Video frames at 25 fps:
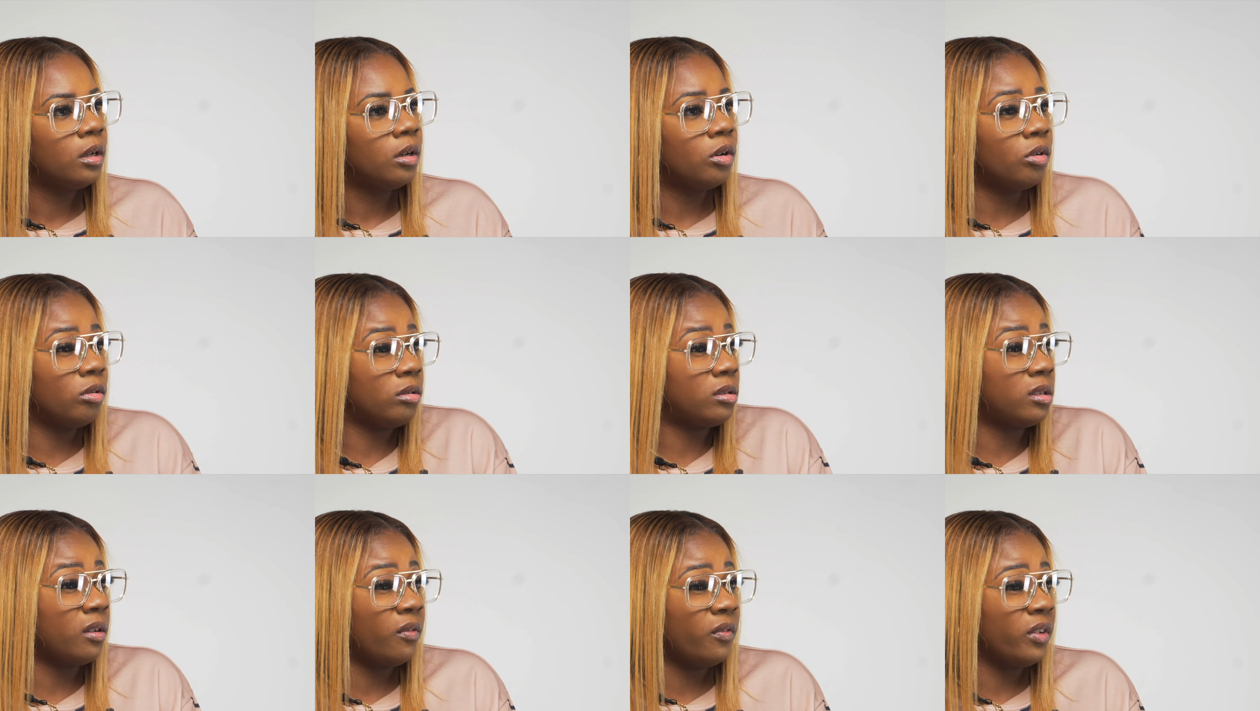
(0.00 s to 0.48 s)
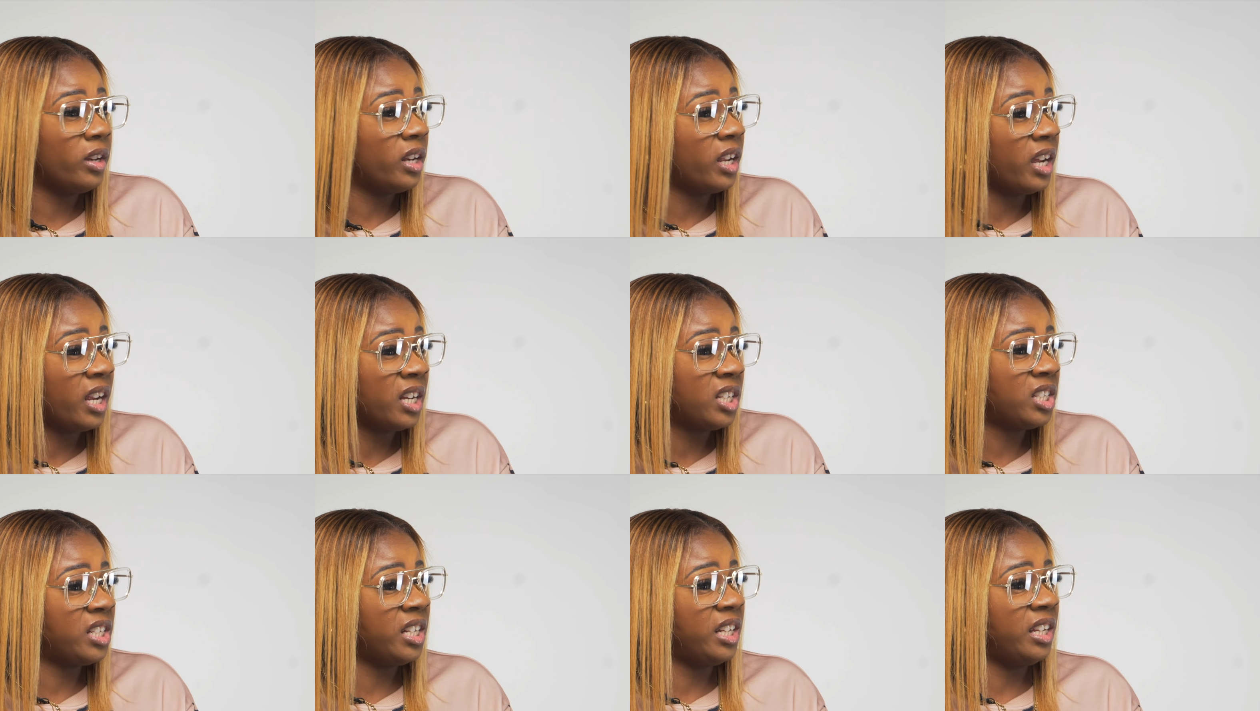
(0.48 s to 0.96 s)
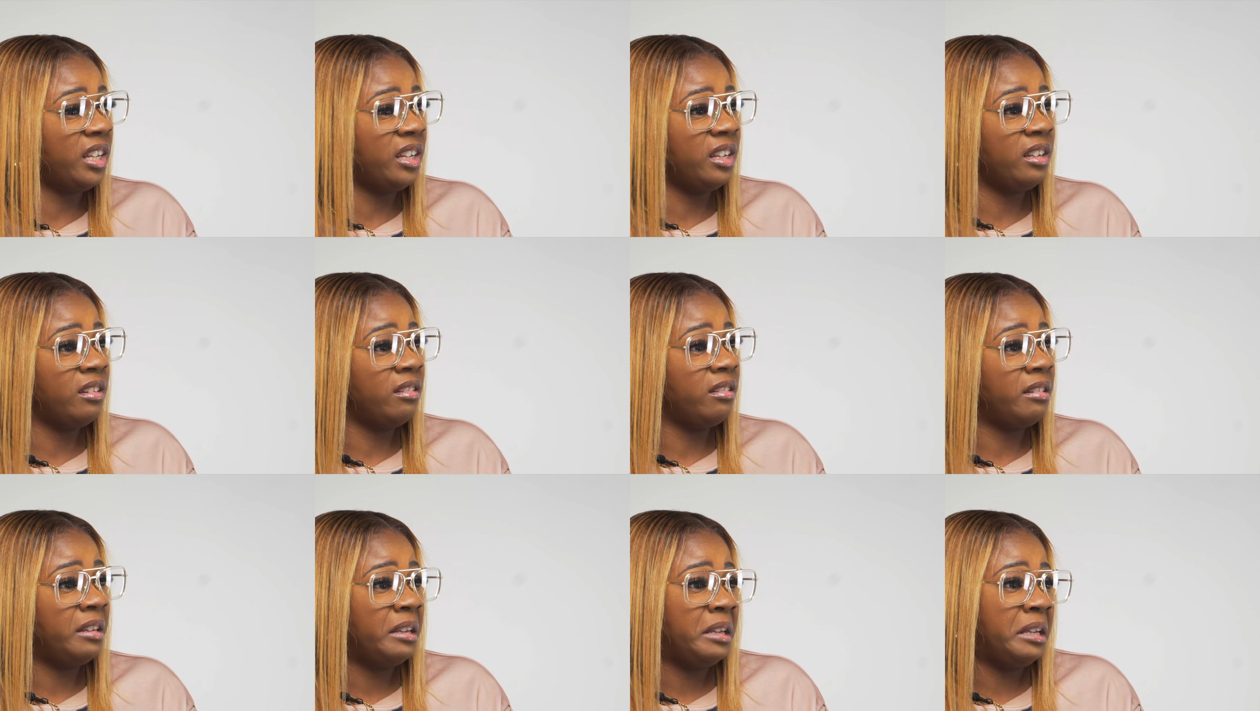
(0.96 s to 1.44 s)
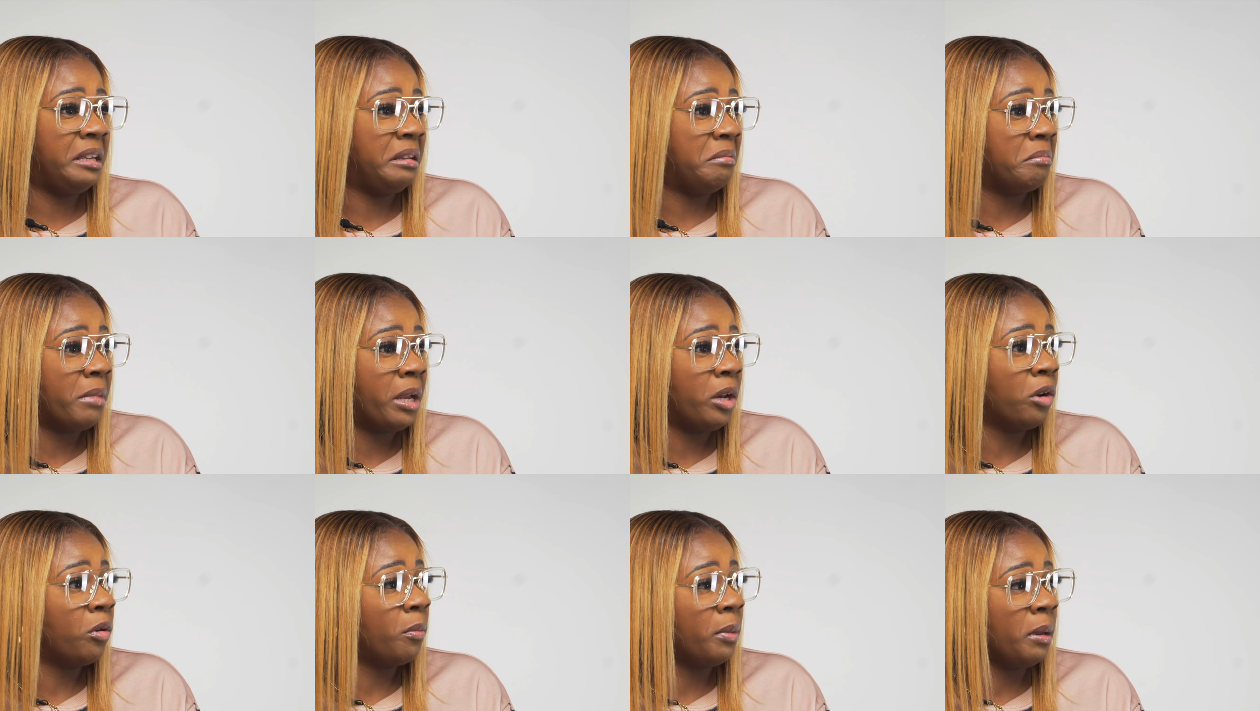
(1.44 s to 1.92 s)
on something that actually he
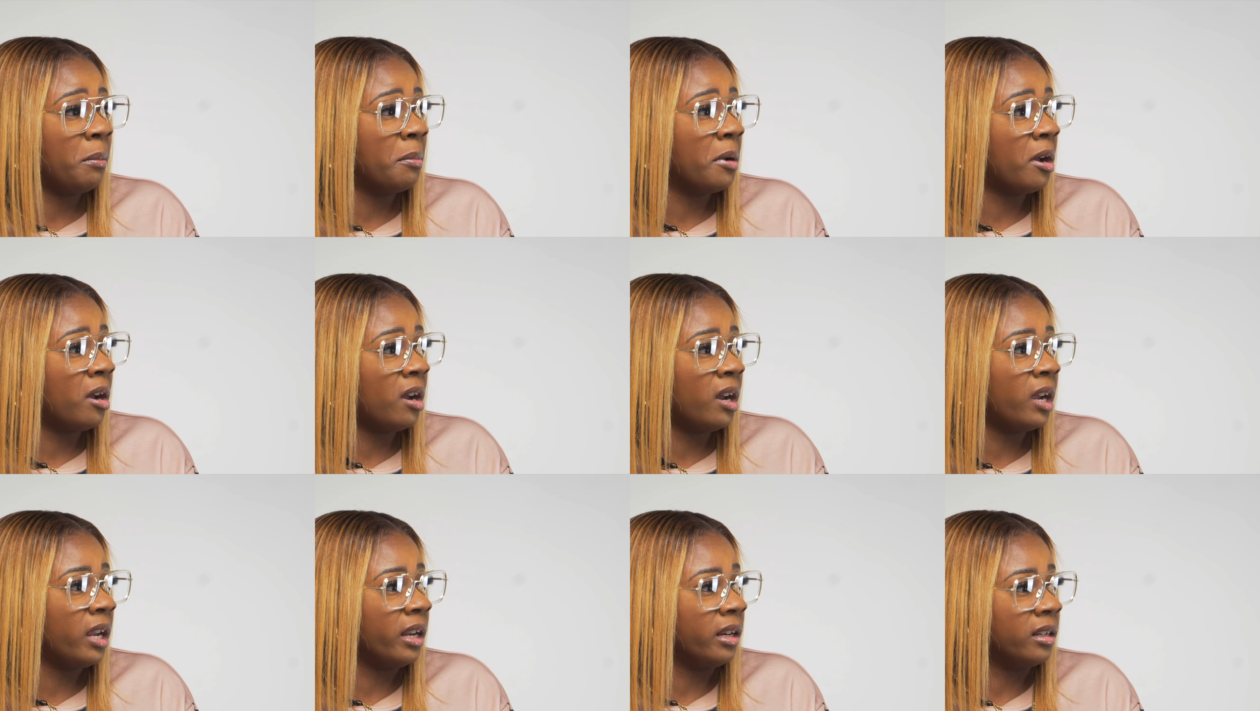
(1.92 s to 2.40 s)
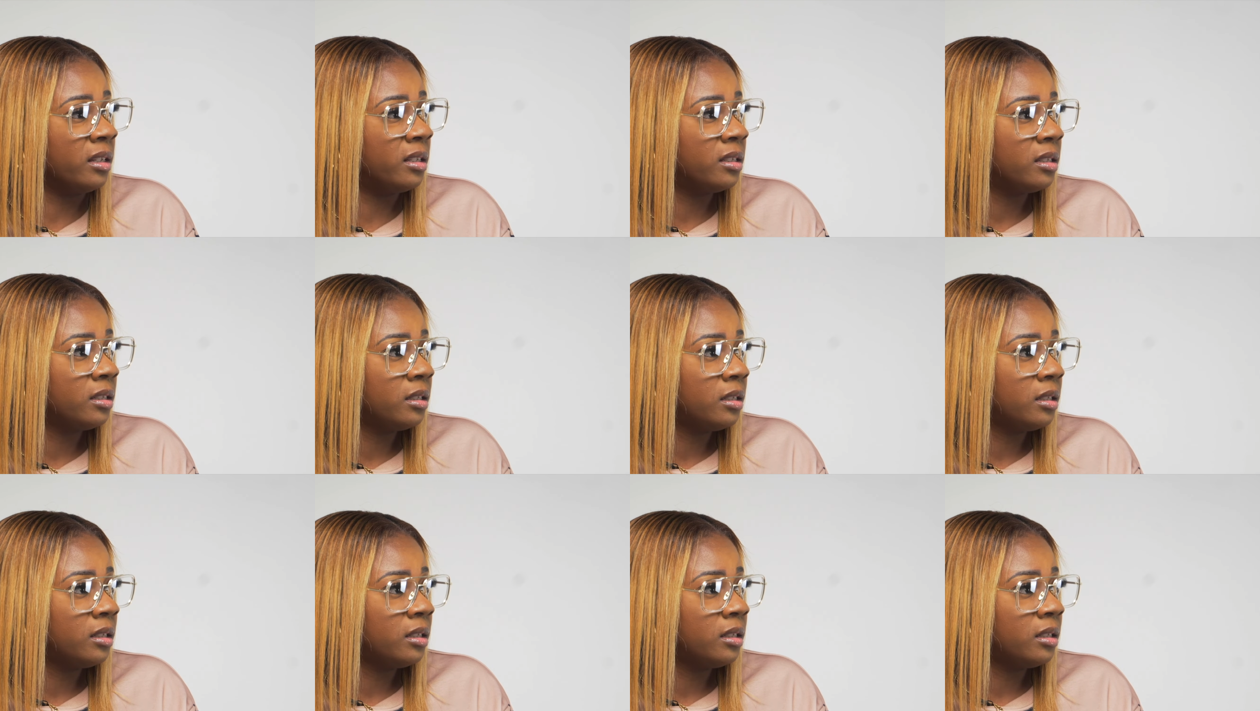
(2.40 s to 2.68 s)
may not be behind.